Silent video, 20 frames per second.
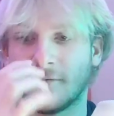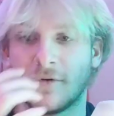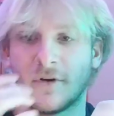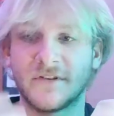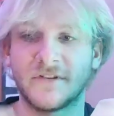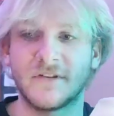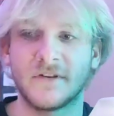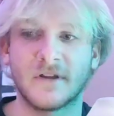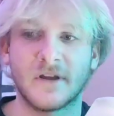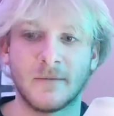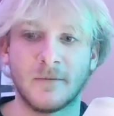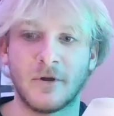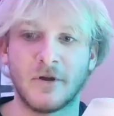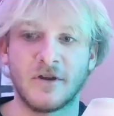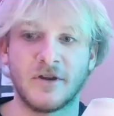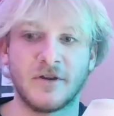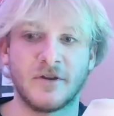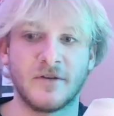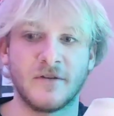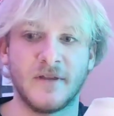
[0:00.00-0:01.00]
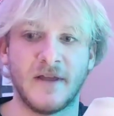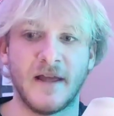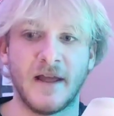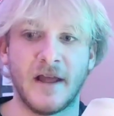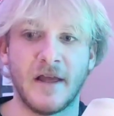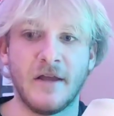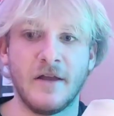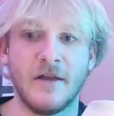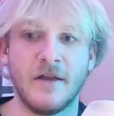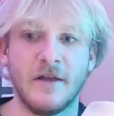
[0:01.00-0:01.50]
wanted to come on here and
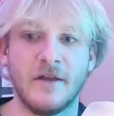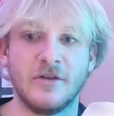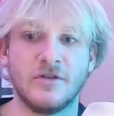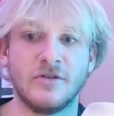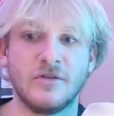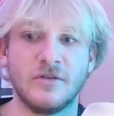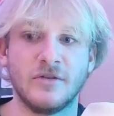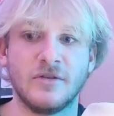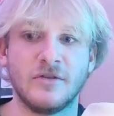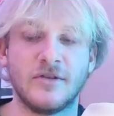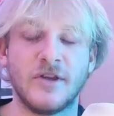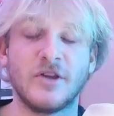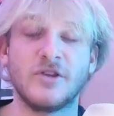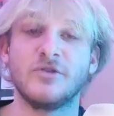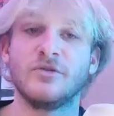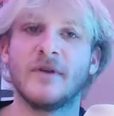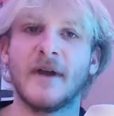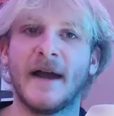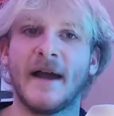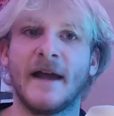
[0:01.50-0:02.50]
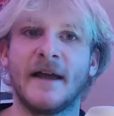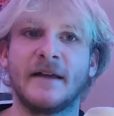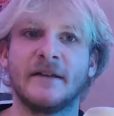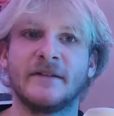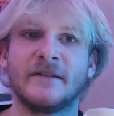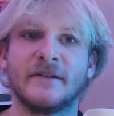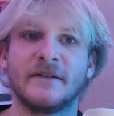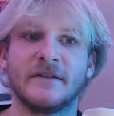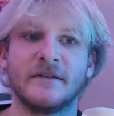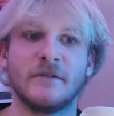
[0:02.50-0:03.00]
like tell you
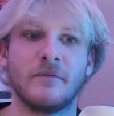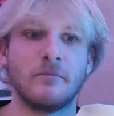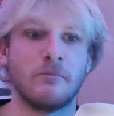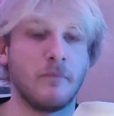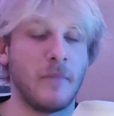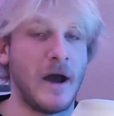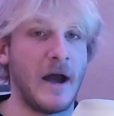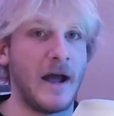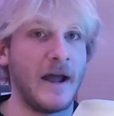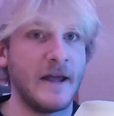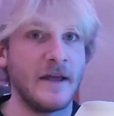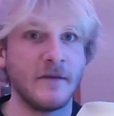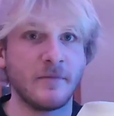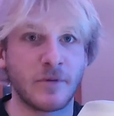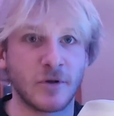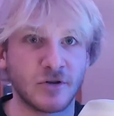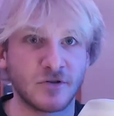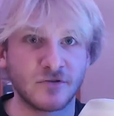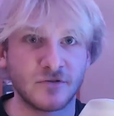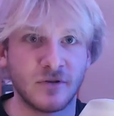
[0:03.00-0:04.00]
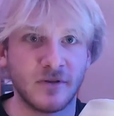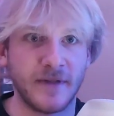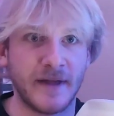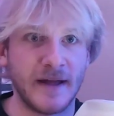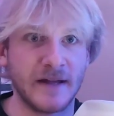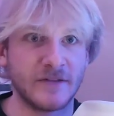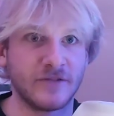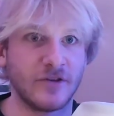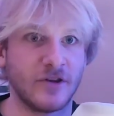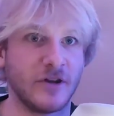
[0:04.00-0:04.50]
guys my personal
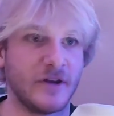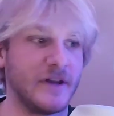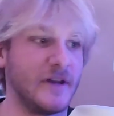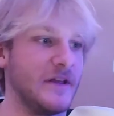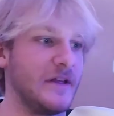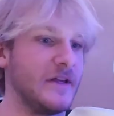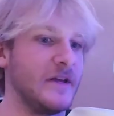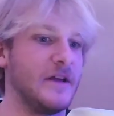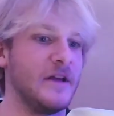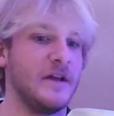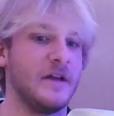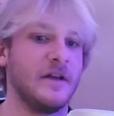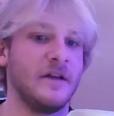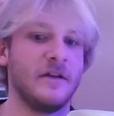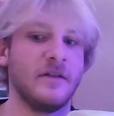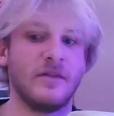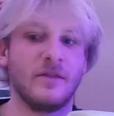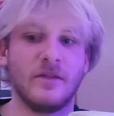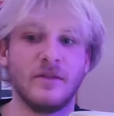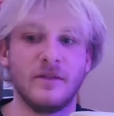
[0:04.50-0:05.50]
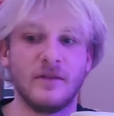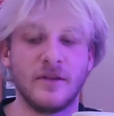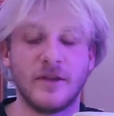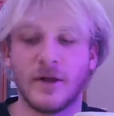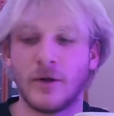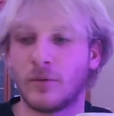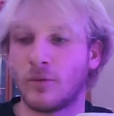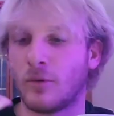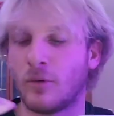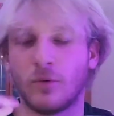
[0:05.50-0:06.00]
thoughts on it. You
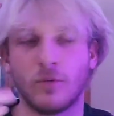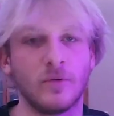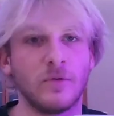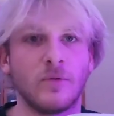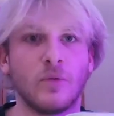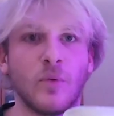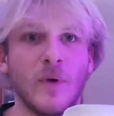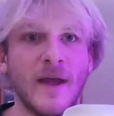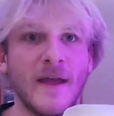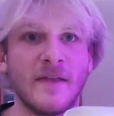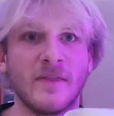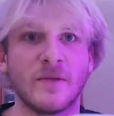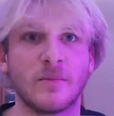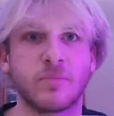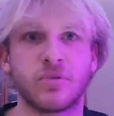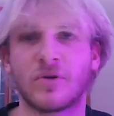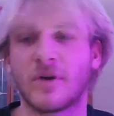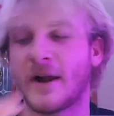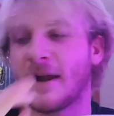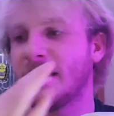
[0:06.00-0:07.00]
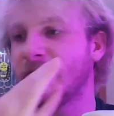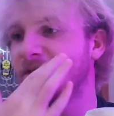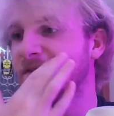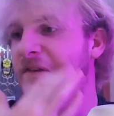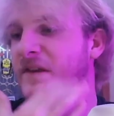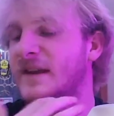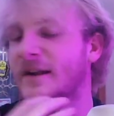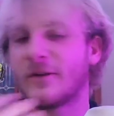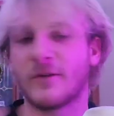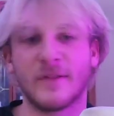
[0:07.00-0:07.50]
know, we'll weigh in the price
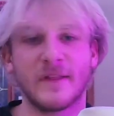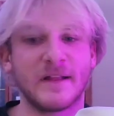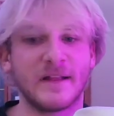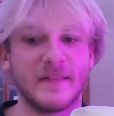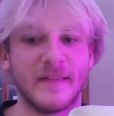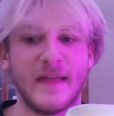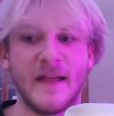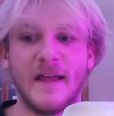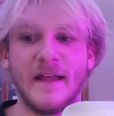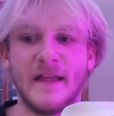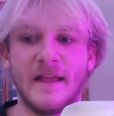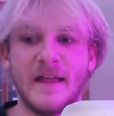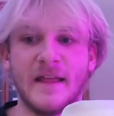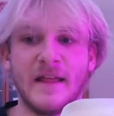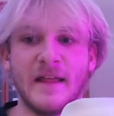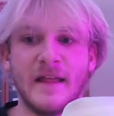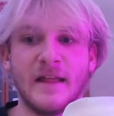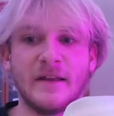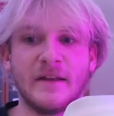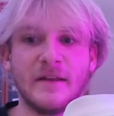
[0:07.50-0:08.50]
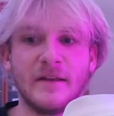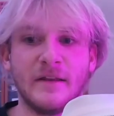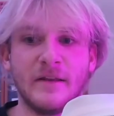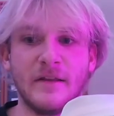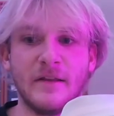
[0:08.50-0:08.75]
and everything like that, and